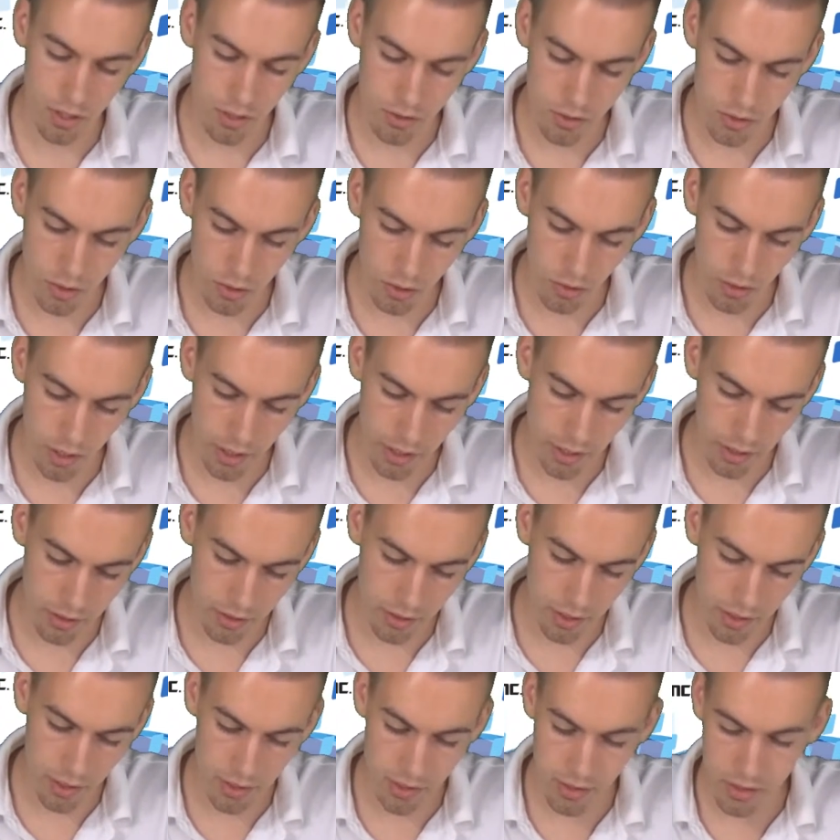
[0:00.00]
So I can
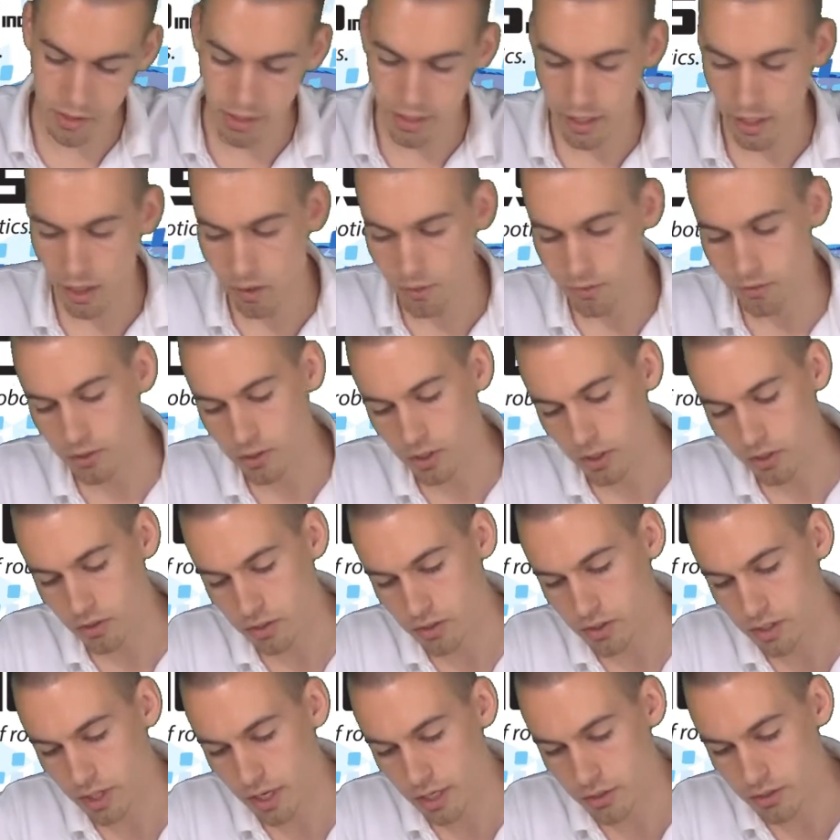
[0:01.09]
kind of see how far out the
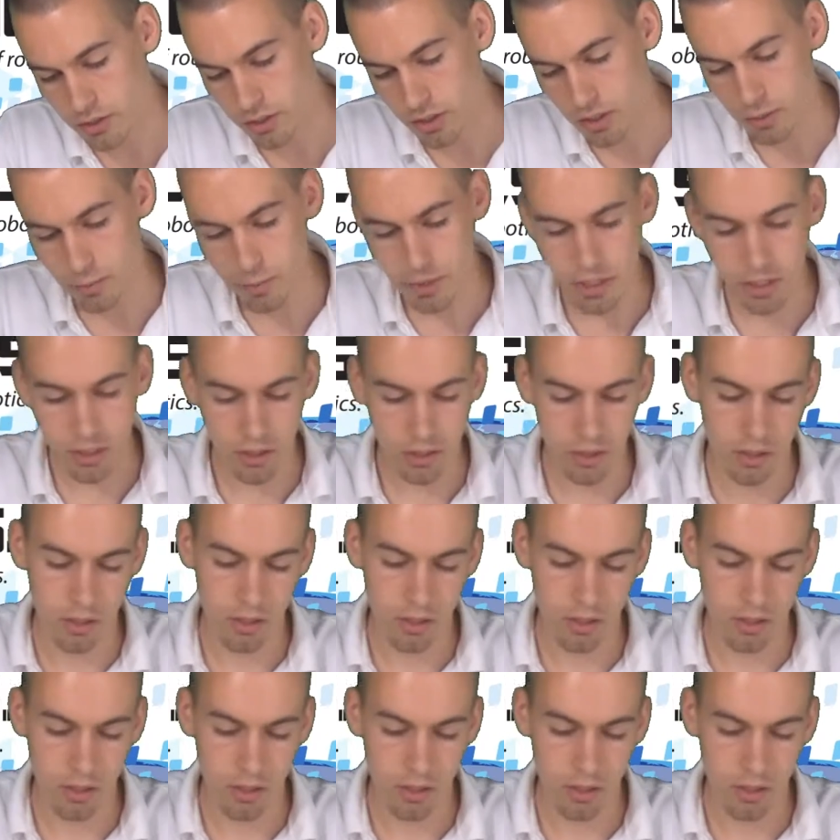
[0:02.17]
sides are going to be